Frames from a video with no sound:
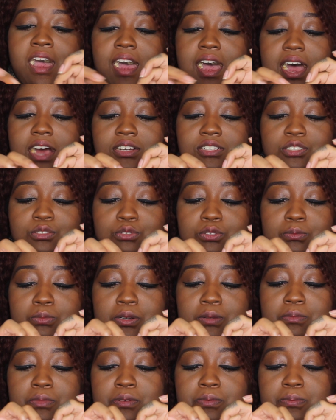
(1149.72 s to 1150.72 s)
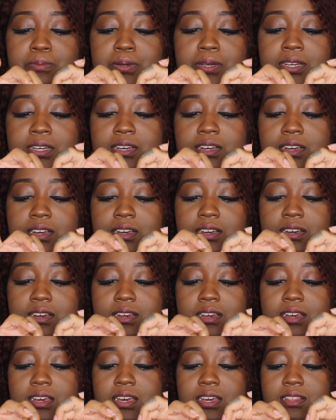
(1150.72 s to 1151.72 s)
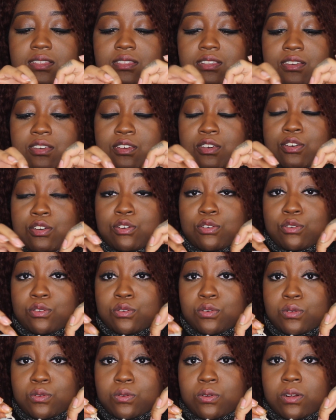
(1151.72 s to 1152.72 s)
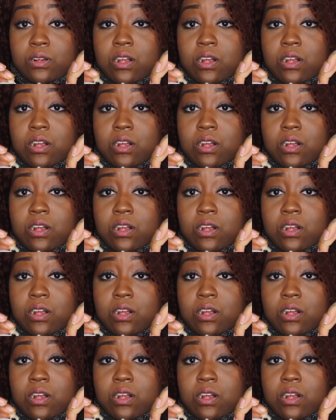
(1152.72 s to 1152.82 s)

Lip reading: I just remember being in the queue.